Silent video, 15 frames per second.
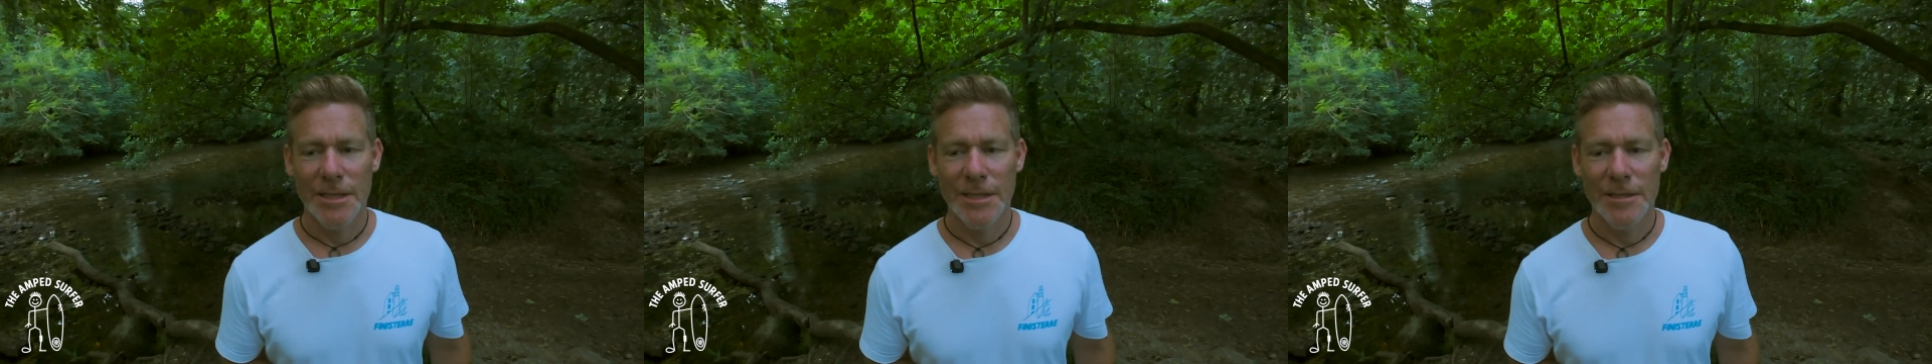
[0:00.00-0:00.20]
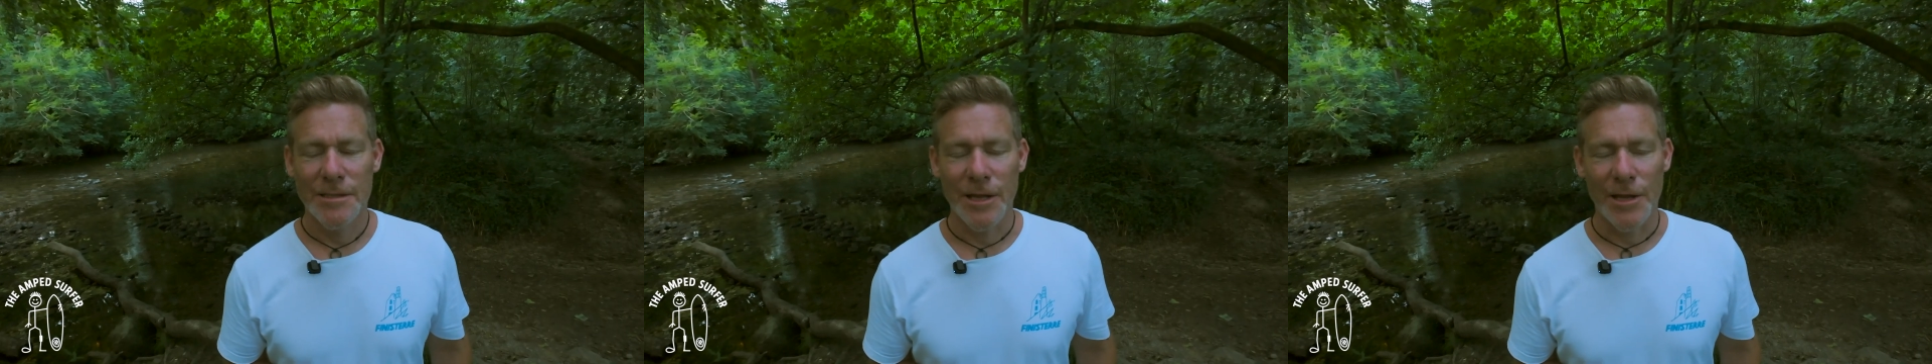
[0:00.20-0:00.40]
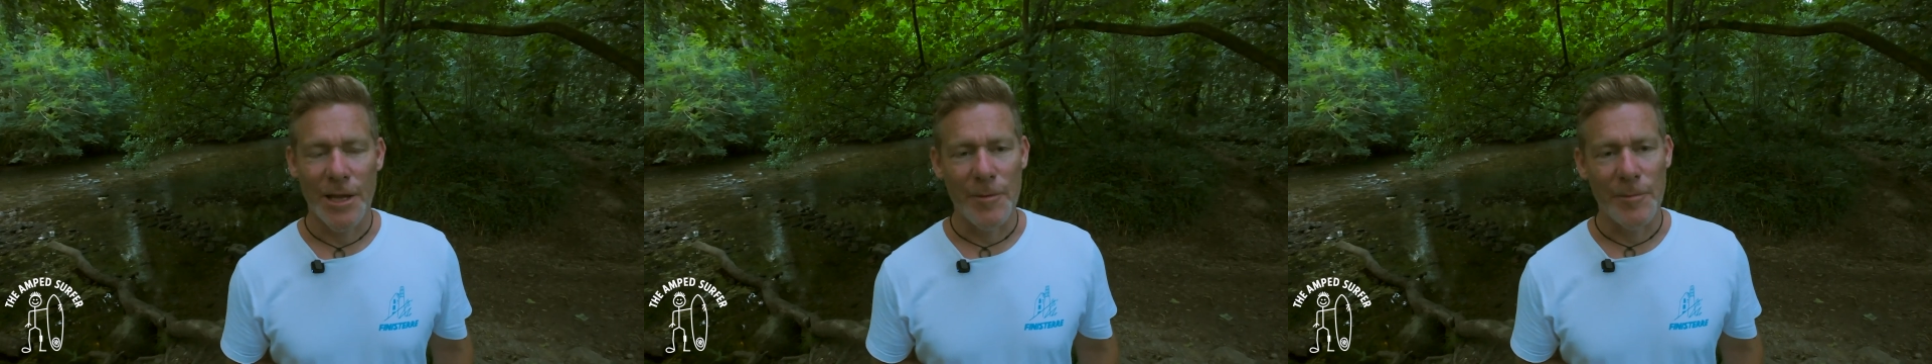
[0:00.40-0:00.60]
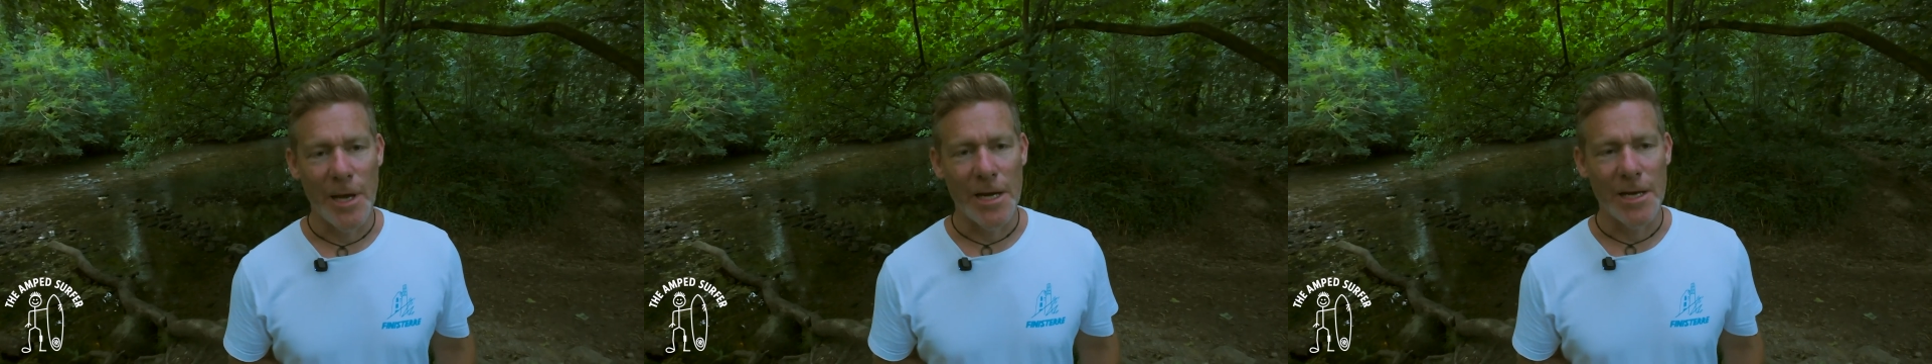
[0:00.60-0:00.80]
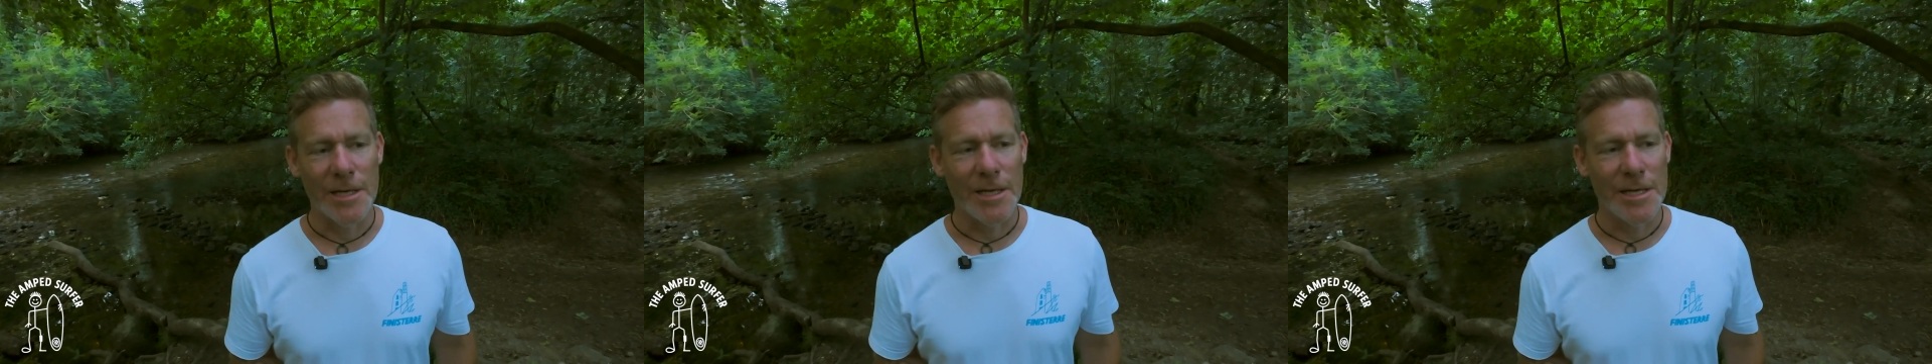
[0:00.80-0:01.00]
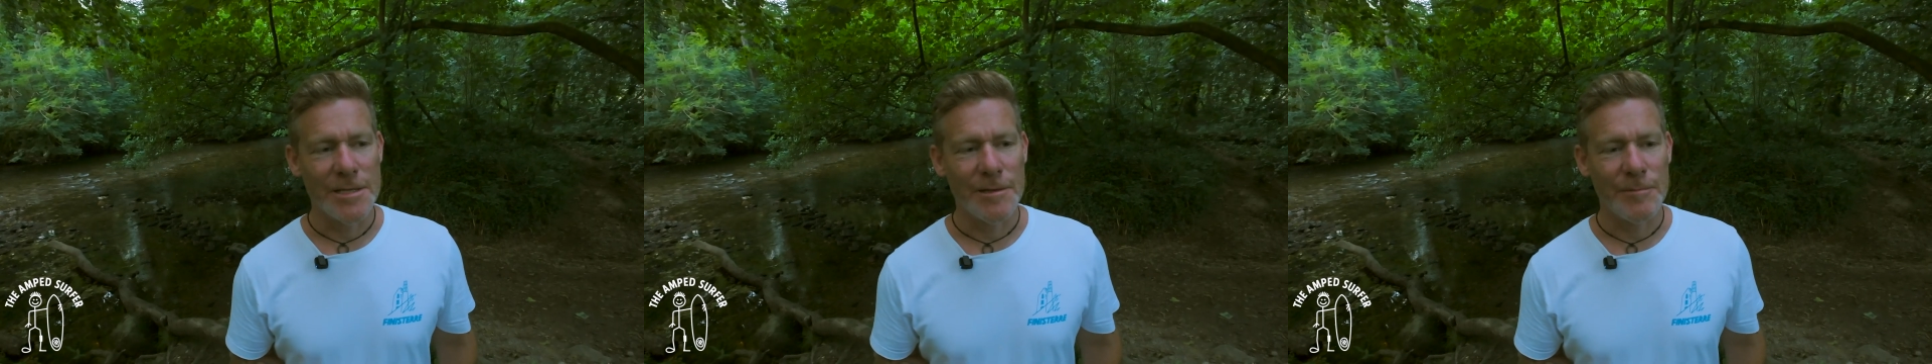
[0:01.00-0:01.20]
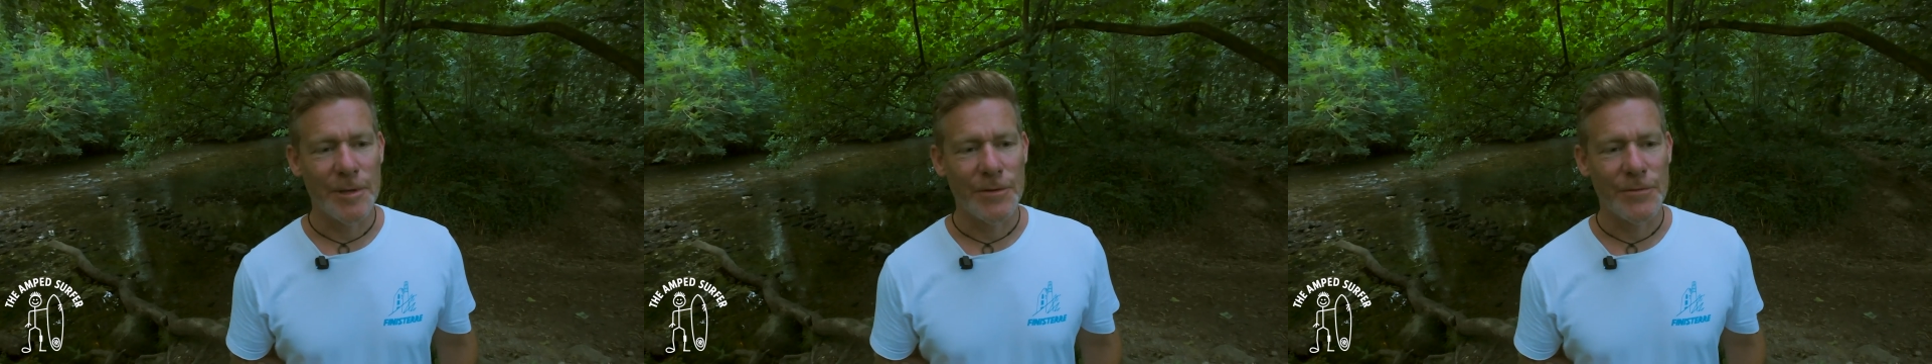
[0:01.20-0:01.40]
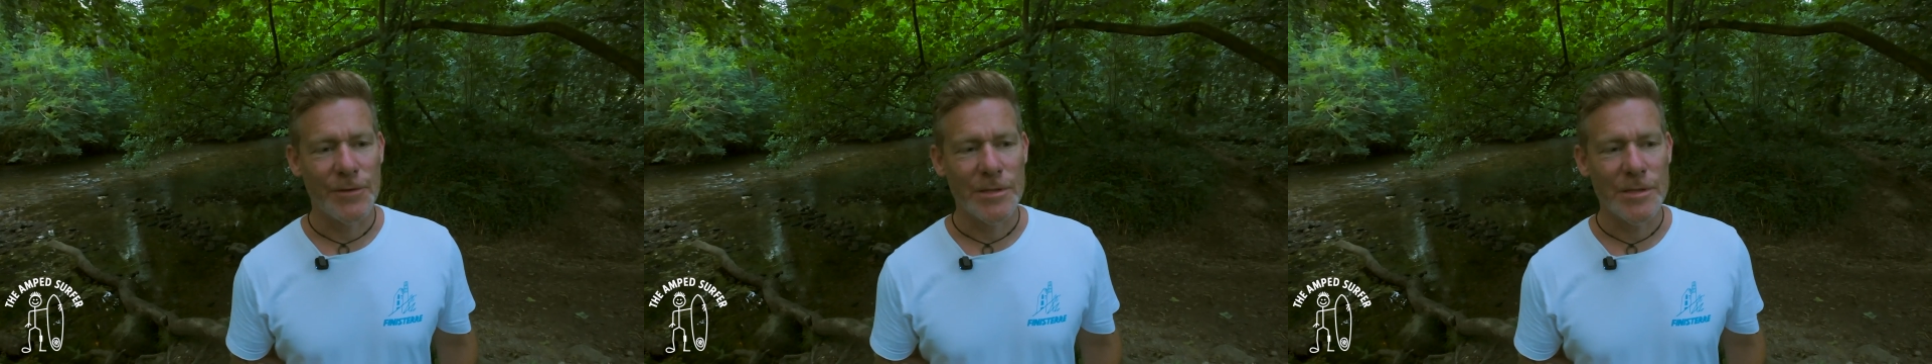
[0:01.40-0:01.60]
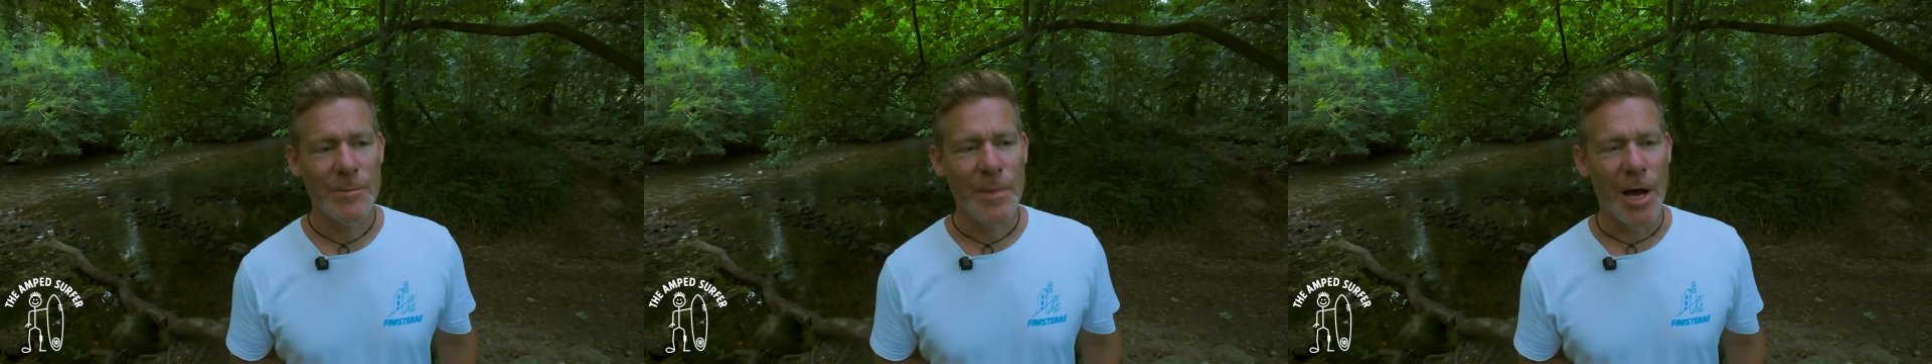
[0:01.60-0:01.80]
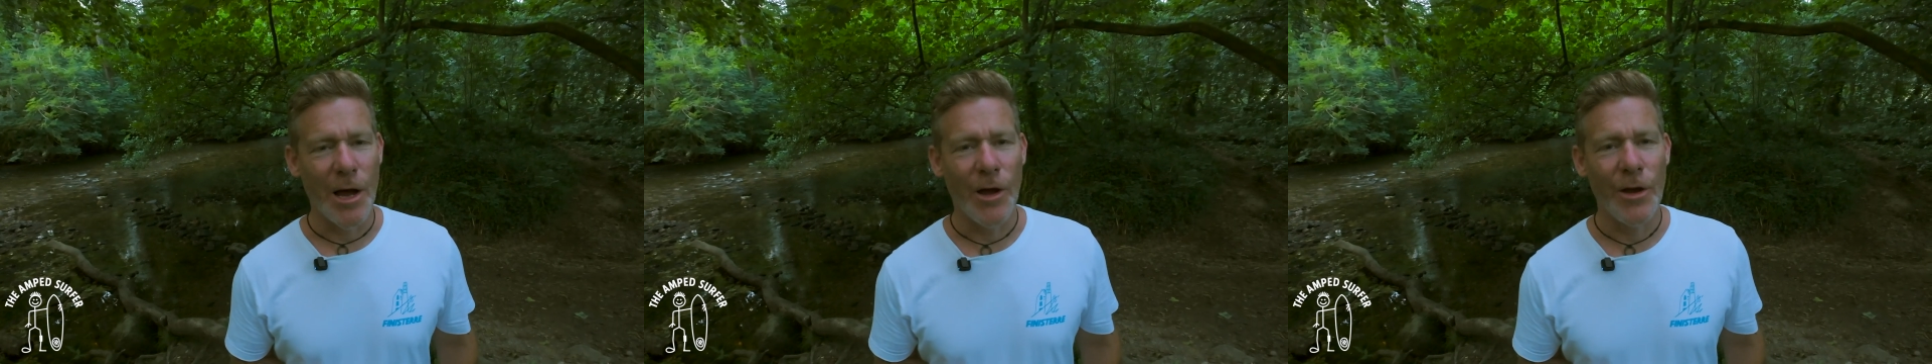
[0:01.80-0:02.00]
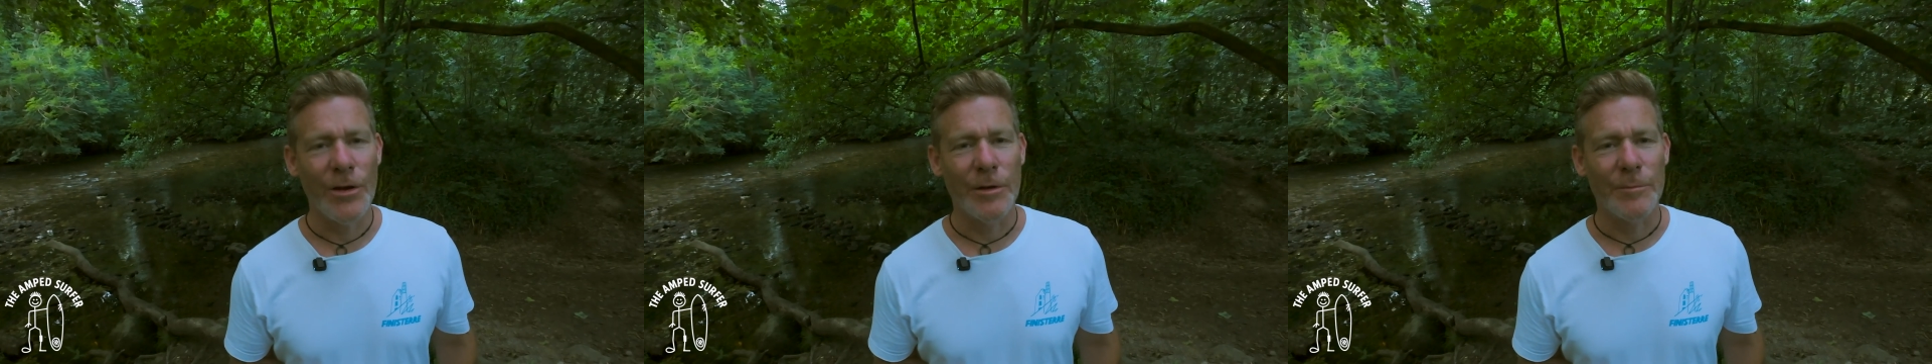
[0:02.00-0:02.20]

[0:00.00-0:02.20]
and so that made it easy. But if I was on my own,